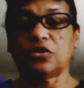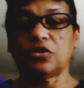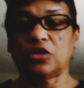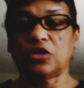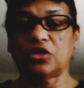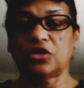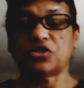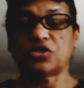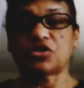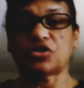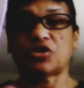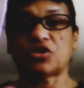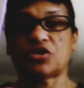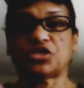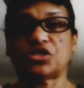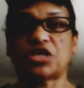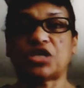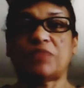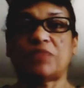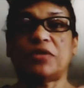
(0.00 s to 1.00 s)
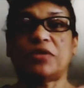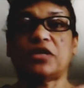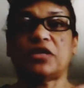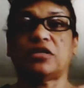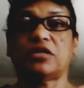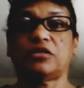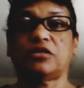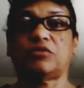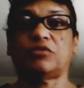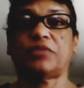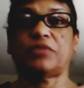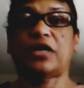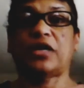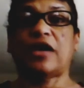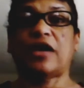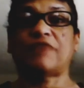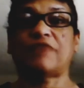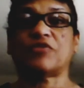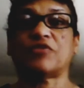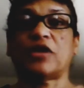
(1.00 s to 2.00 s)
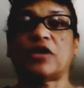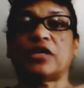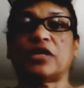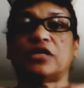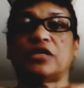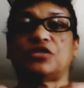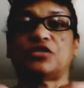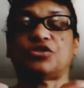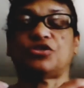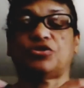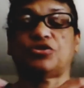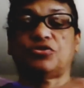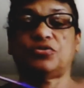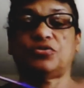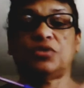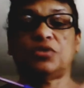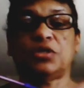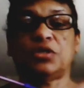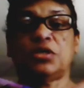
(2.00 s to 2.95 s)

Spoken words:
it'll start shaping in a little bit after I get to